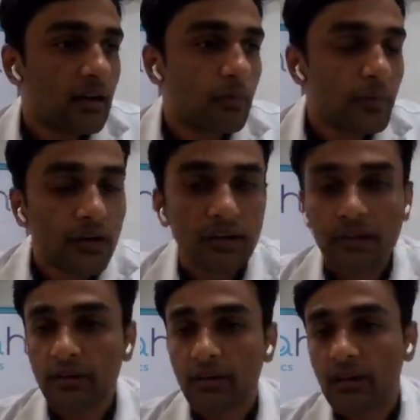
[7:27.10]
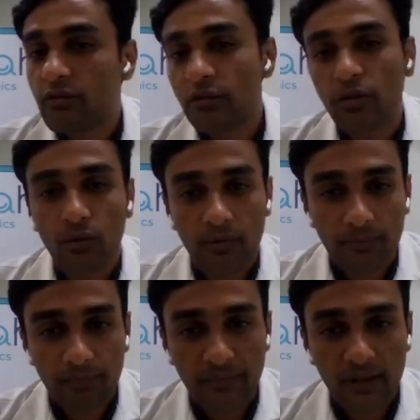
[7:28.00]
We are here to tell you no.
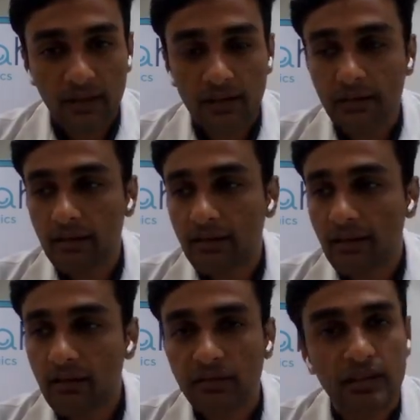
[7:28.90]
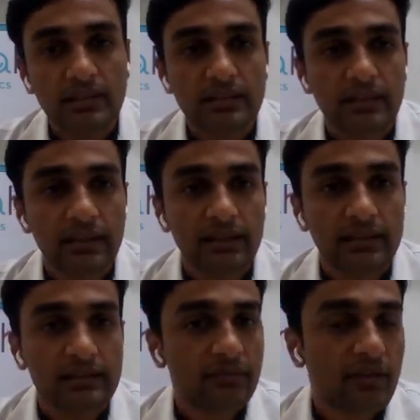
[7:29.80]
None of this
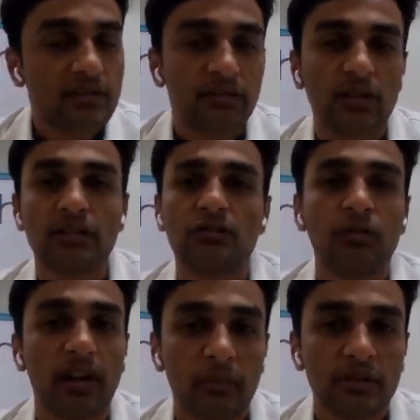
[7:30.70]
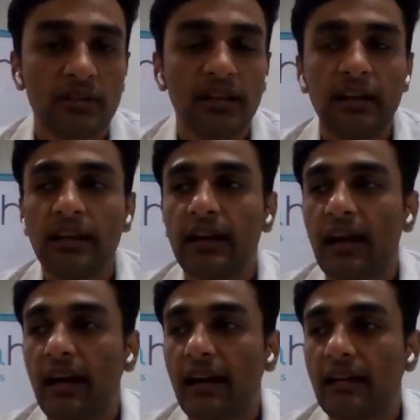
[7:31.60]
is, first of all, there's no damage,
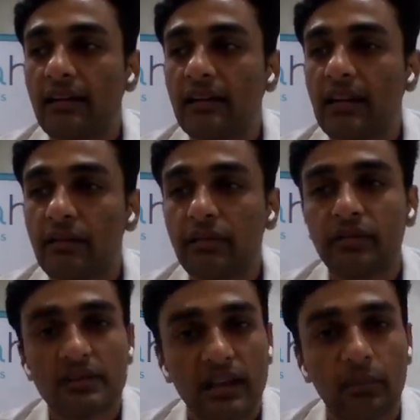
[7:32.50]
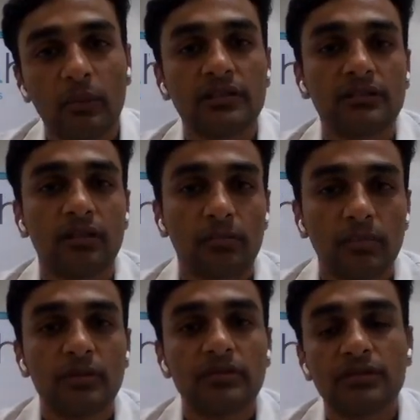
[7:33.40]
and even if it's damage, it's on
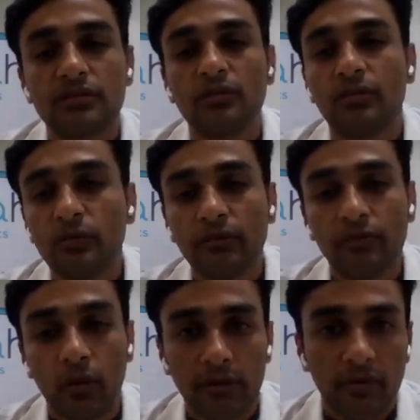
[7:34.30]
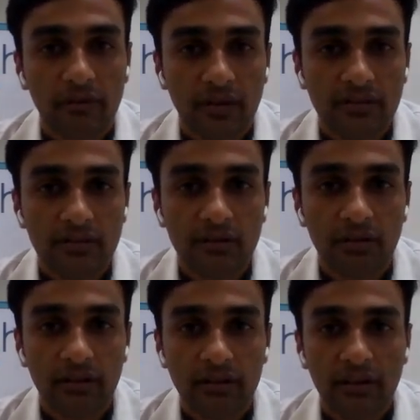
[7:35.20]
purpose just to remove whatever infection is
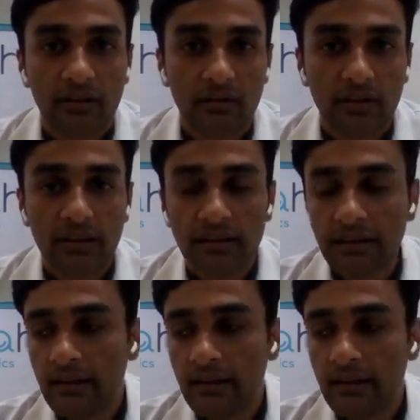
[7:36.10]
already there in your teeth,